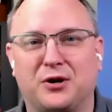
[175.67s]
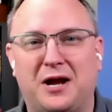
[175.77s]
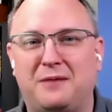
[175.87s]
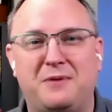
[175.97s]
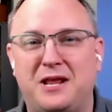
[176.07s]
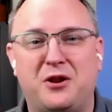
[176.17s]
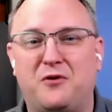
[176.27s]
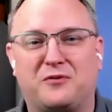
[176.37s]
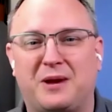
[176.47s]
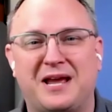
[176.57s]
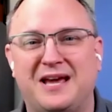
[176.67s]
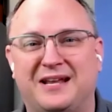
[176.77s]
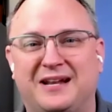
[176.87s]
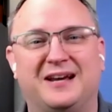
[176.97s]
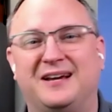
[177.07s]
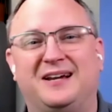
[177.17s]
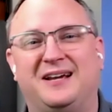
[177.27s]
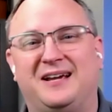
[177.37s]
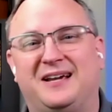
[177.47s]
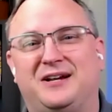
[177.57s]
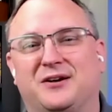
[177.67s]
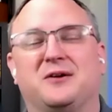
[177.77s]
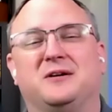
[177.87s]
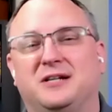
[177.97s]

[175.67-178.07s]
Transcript: I'm in over my head here.